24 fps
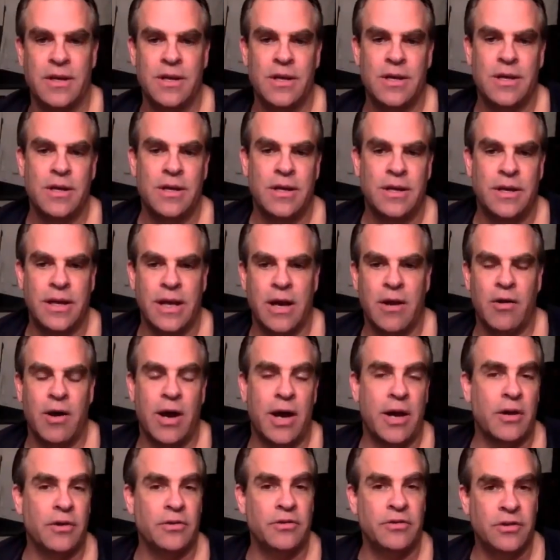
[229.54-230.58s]
Now, I
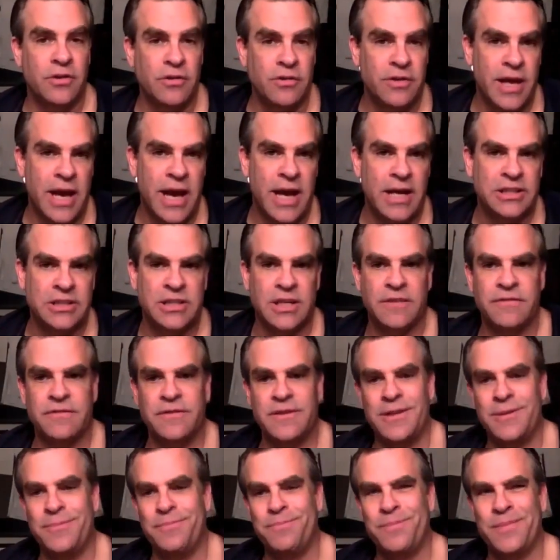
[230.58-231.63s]
don't do cash
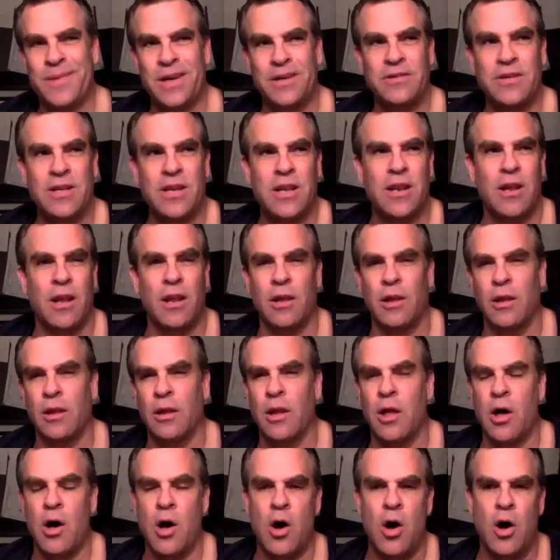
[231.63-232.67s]
gifting. I did it a
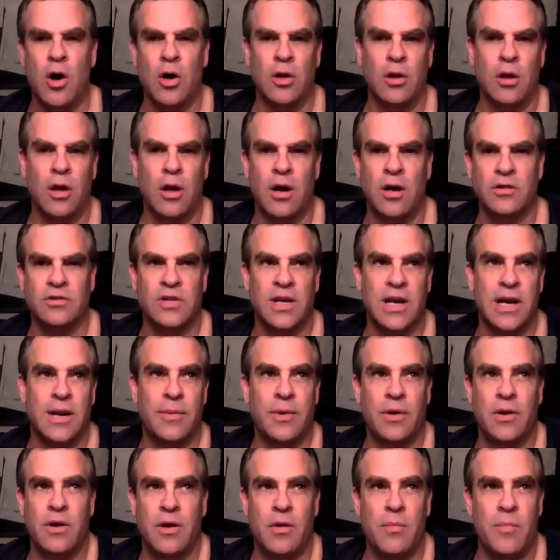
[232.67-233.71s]
long, long time
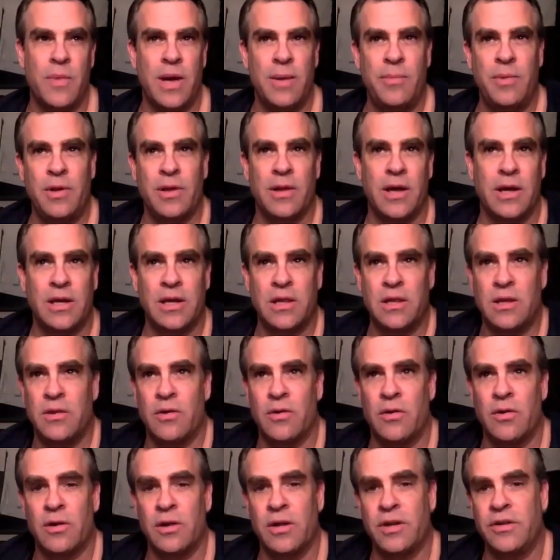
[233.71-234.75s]
ago, maybe like in the
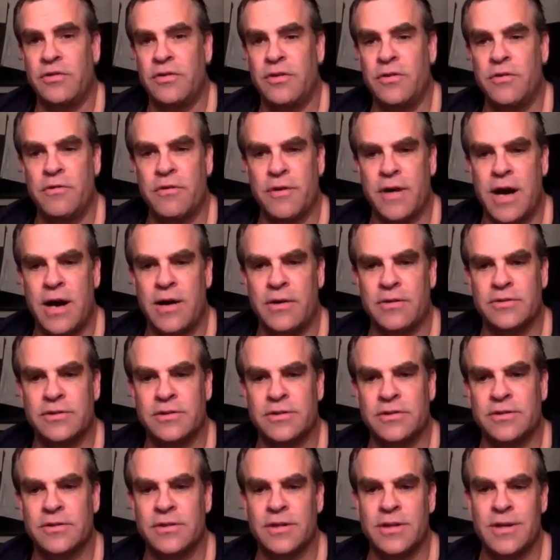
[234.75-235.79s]
early
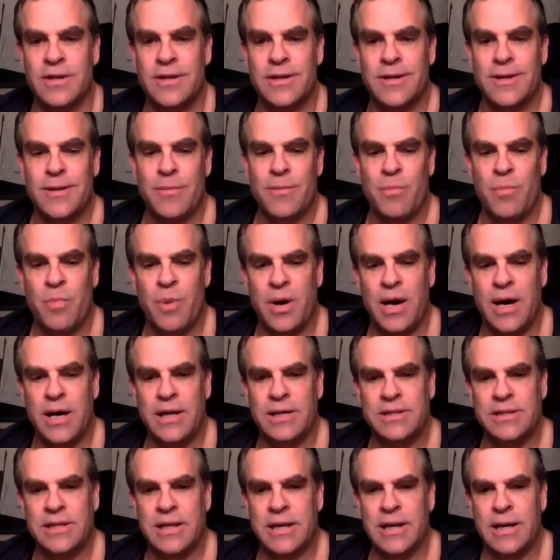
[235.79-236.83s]
2000s, but
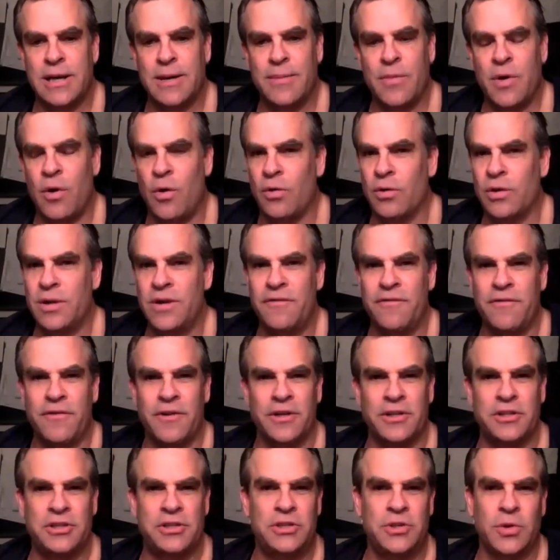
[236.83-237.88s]
only for a
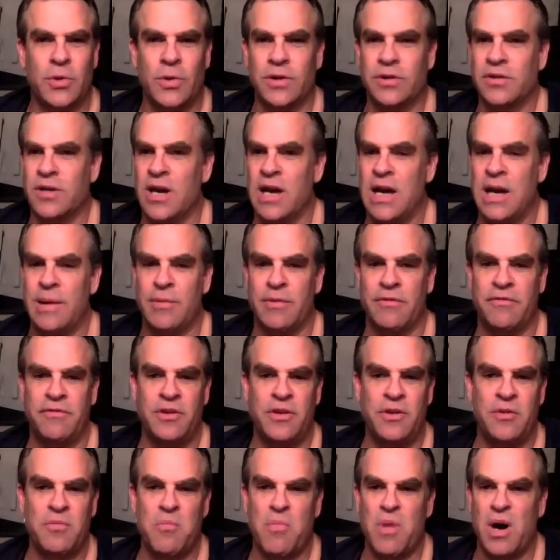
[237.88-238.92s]
short time, a few
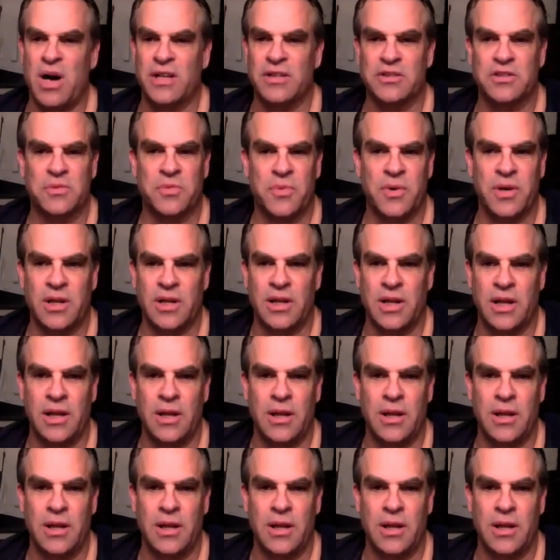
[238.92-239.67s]
months really.